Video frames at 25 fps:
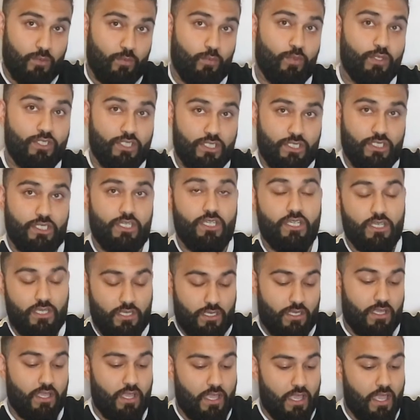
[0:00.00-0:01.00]
which
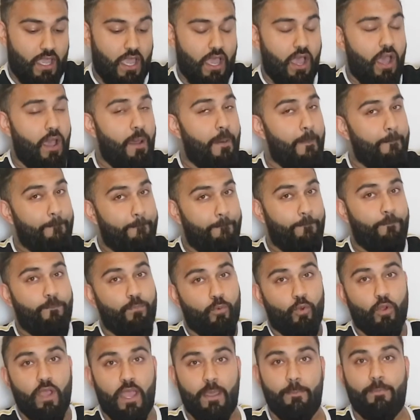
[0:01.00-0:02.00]
are
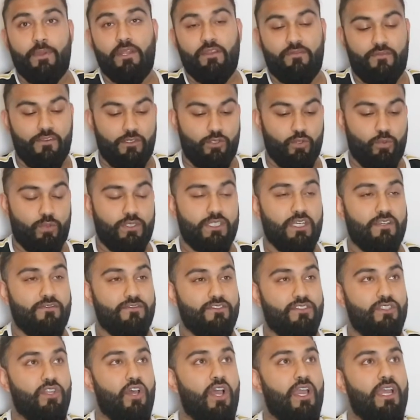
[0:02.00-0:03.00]
quite beneficial, which
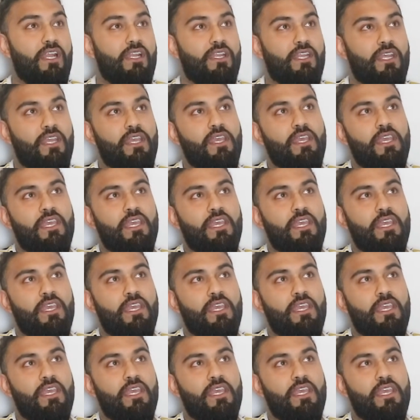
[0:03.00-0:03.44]
I've started